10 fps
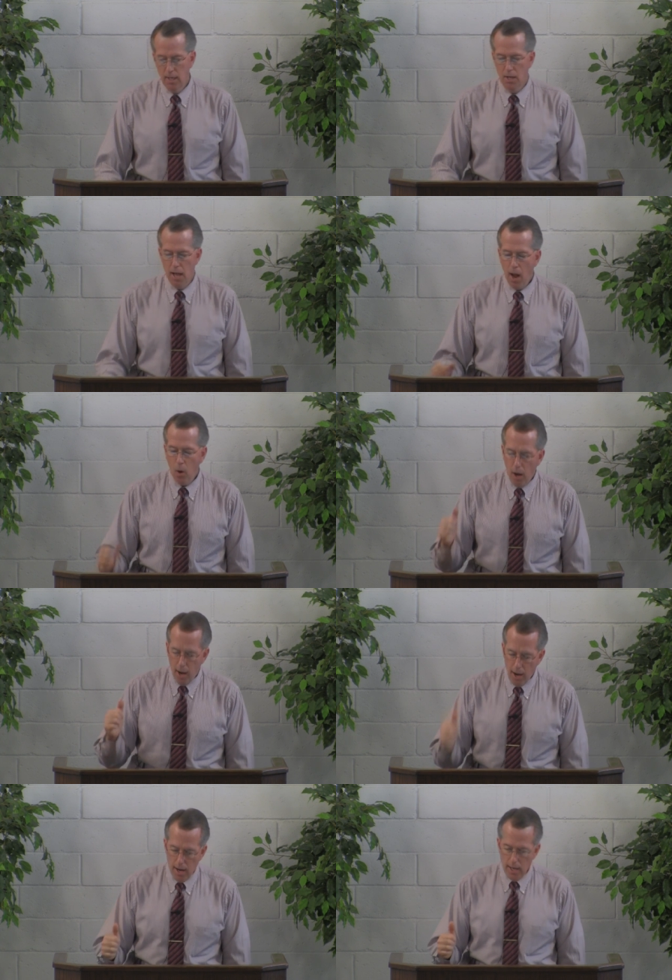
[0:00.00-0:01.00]
Now
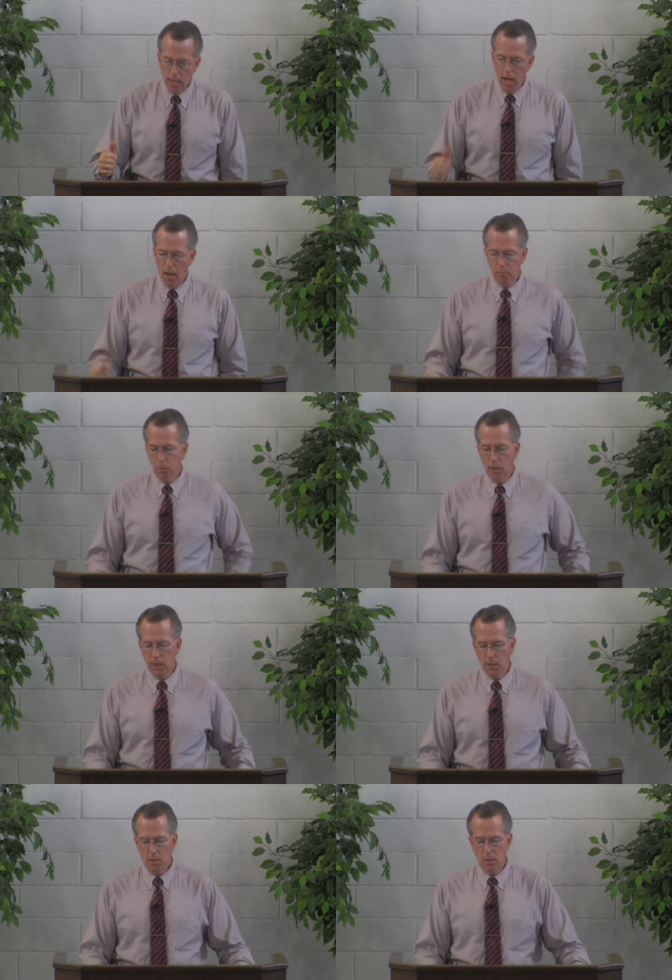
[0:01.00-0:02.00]
I have brought
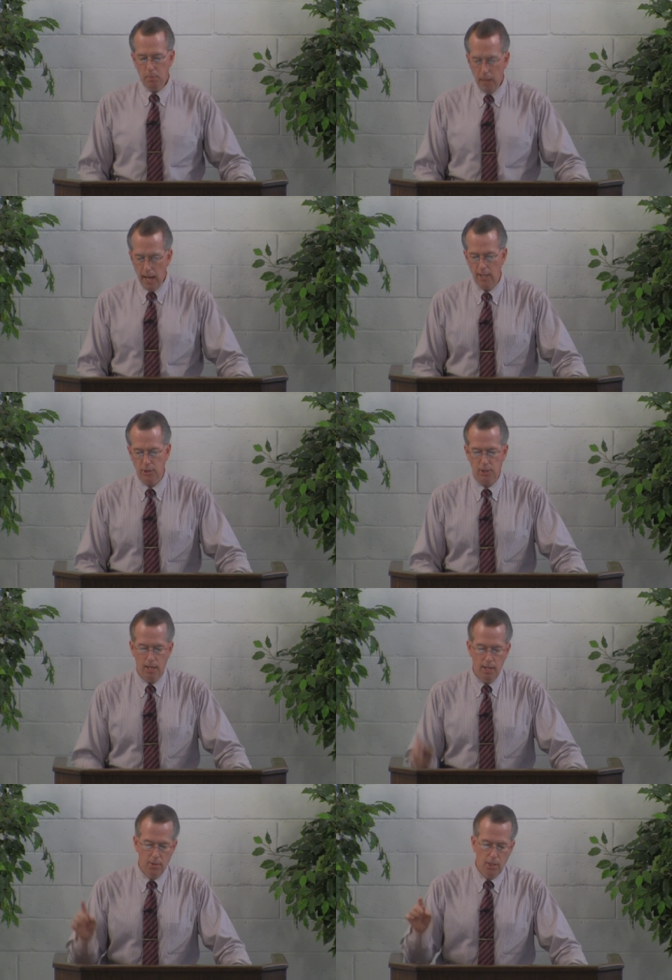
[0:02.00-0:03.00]
it to pass,
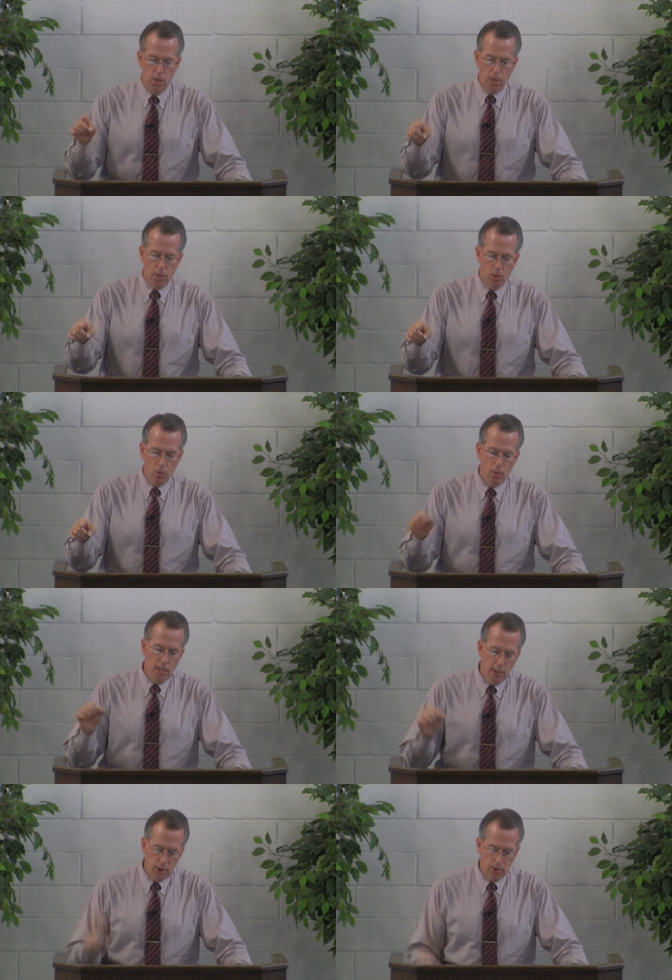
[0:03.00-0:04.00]
that you
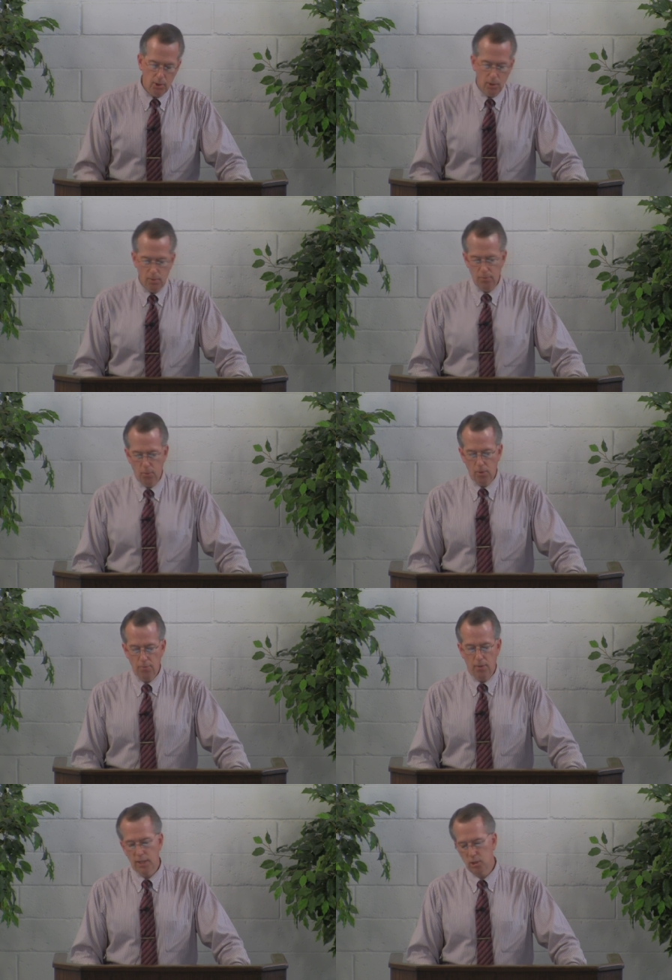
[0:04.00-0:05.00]
should turn
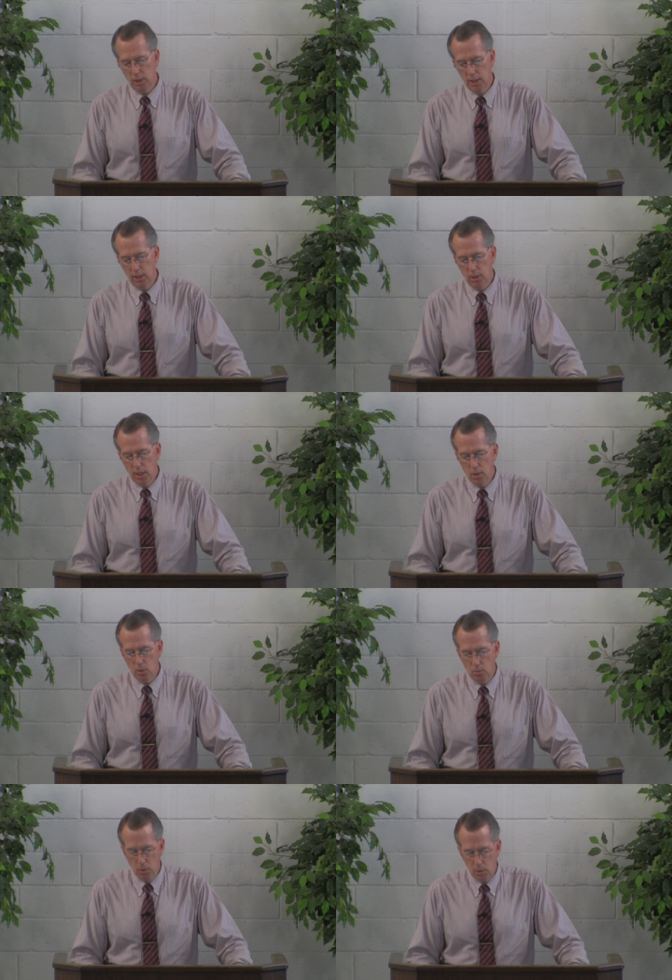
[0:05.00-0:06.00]
fortified cities
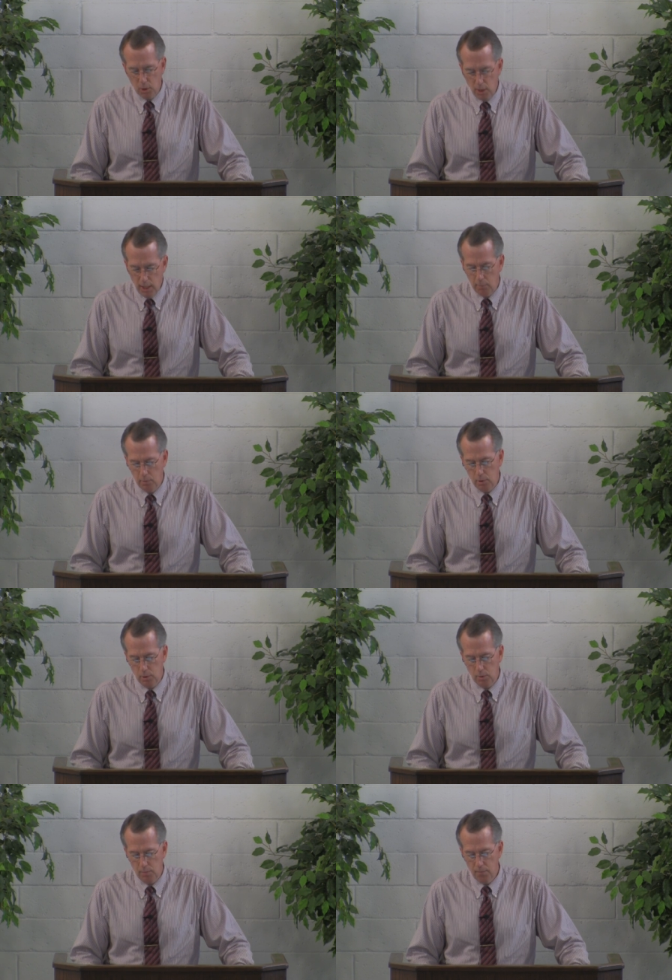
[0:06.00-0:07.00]
into ruinous
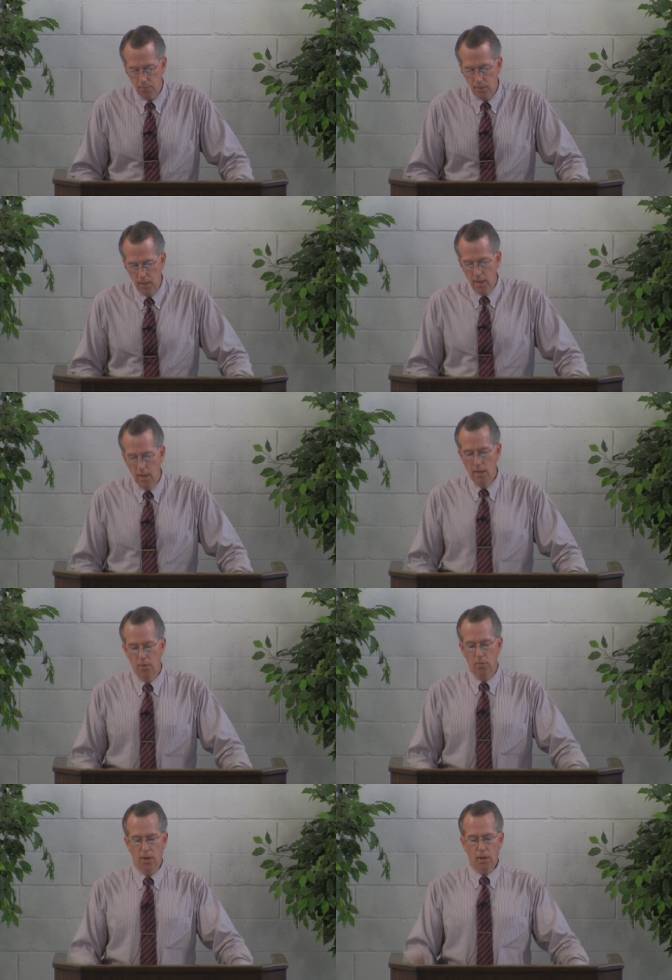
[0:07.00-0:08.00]
heaps.
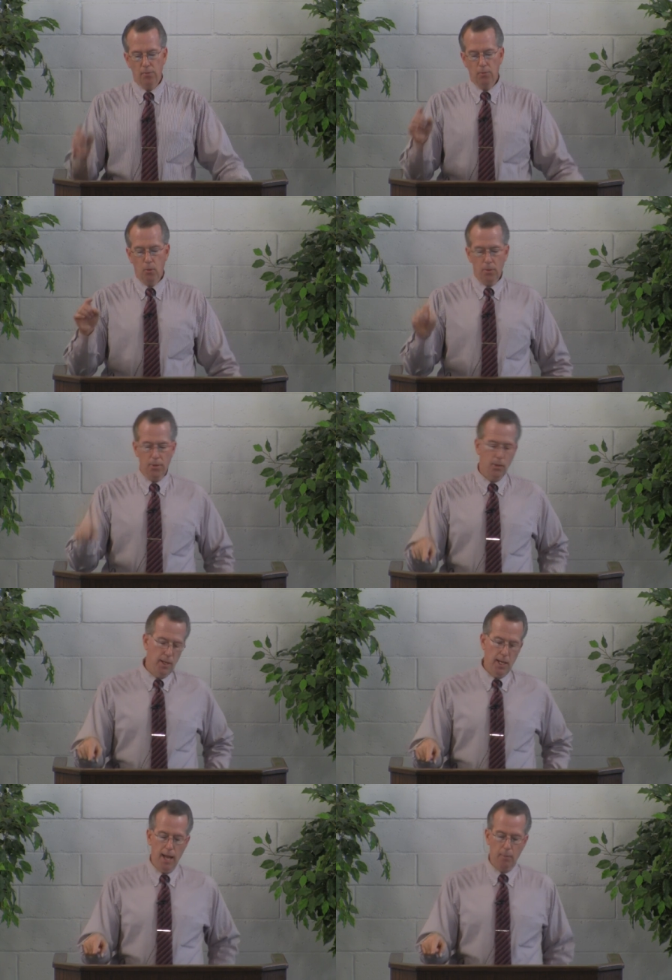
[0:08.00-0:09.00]
Therefore their
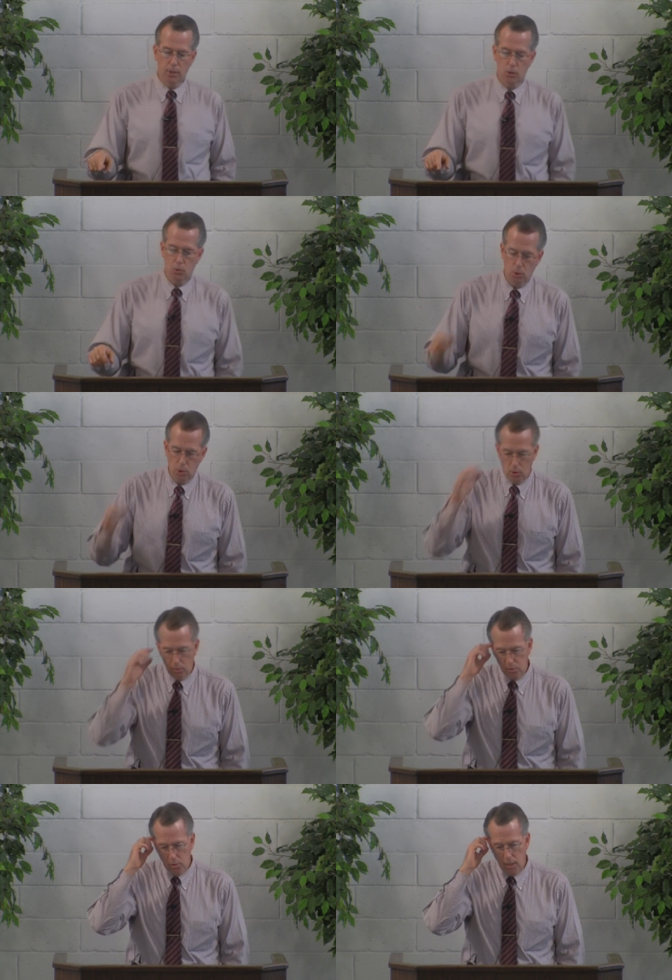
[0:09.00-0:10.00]
inhabitants were short
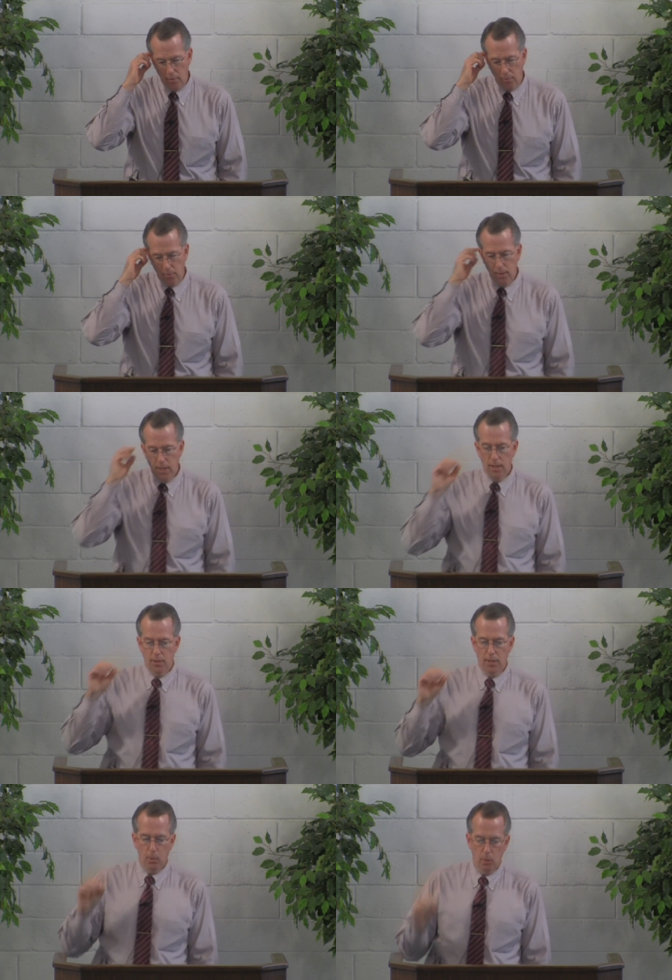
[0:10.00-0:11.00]
of strength.
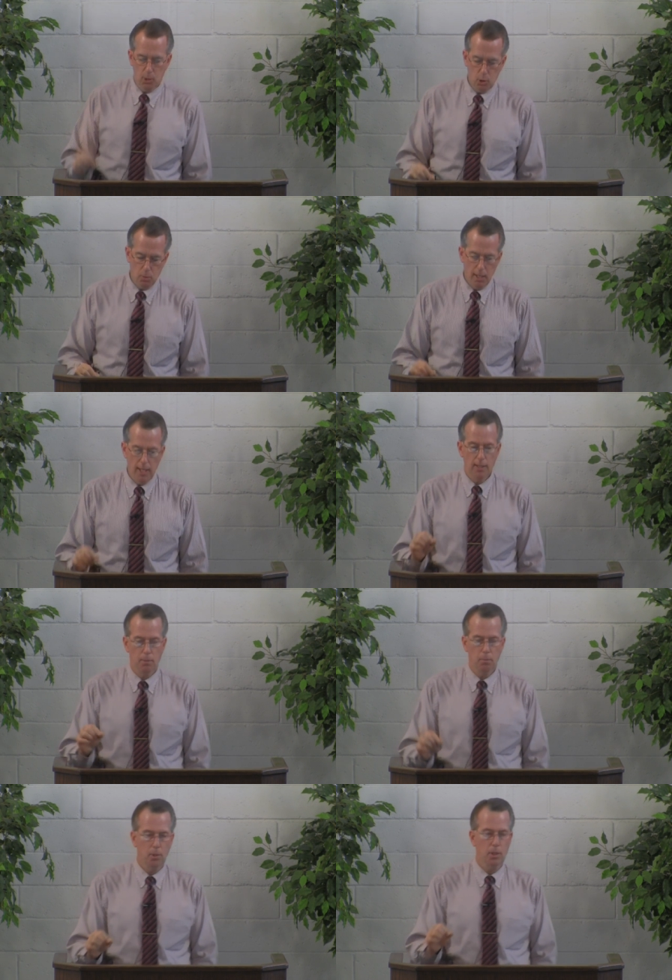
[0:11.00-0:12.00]
They were dismayed
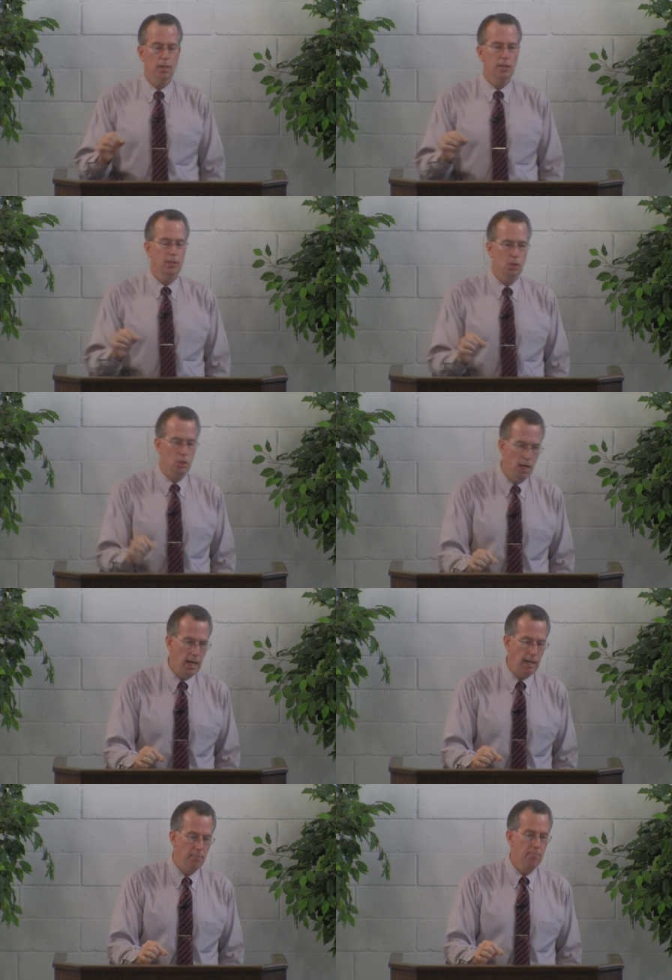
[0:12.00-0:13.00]
and put to shame.